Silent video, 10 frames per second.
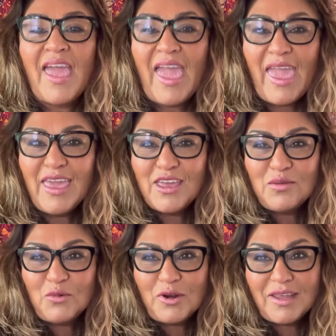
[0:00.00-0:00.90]
Hey, good
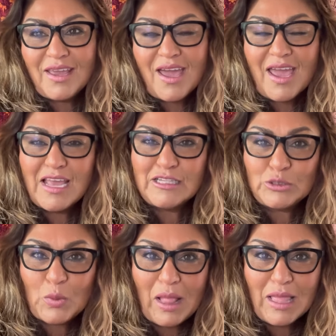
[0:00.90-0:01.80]
morning, guys.
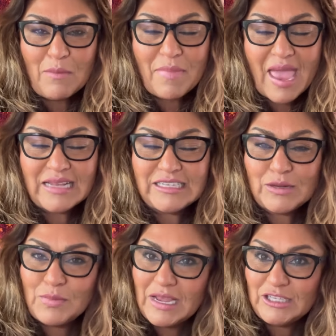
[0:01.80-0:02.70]
Welcome back to
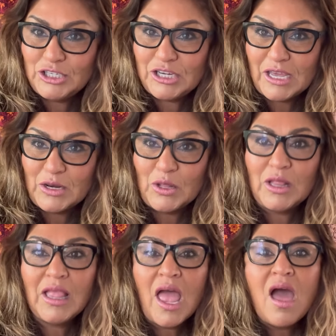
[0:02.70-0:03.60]
my
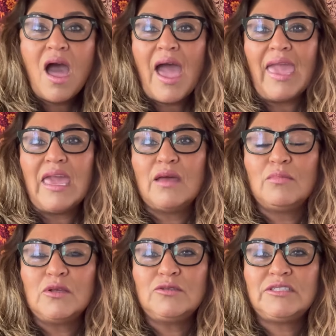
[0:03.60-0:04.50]
channel. I am
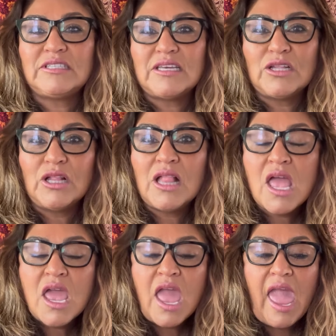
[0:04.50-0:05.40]
Lucille,
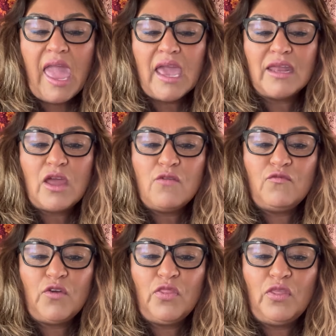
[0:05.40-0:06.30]
and
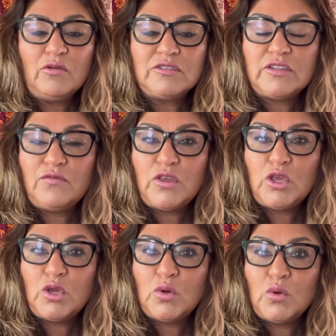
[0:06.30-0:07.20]
for those of
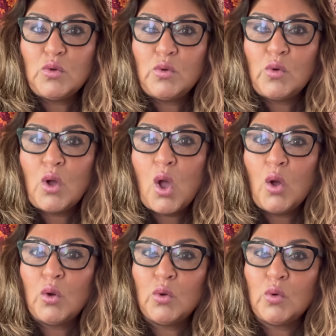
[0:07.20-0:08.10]
you
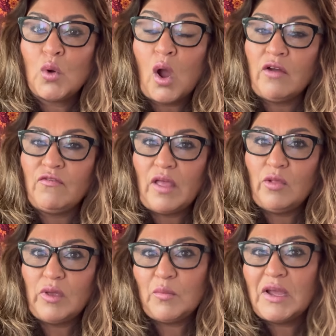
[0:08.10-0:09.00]
who are
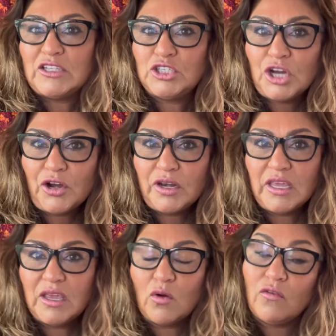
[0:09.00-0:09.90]
following my
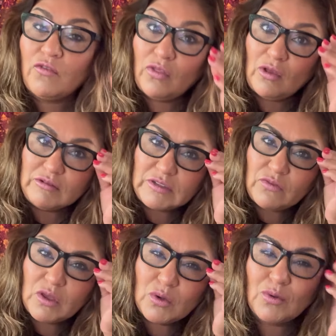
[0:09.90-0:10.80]
journey, or for those of
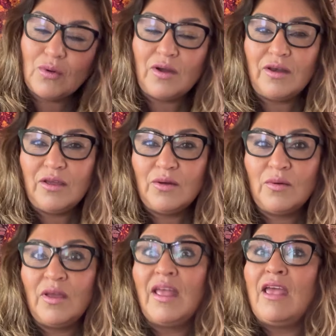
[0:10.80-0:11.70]
you who are new,
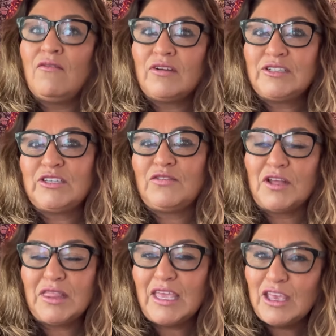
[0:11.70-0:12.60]
first of all,
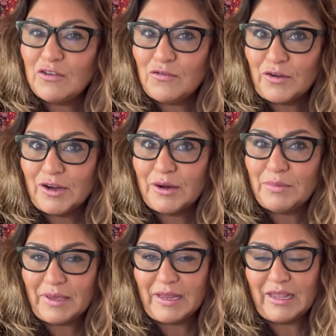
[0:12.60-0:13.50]
thank you for
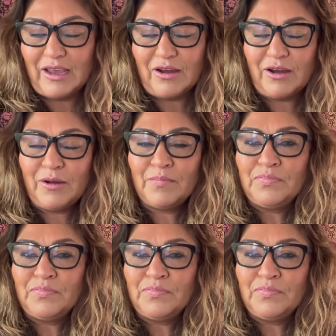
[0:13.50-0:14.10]
being here.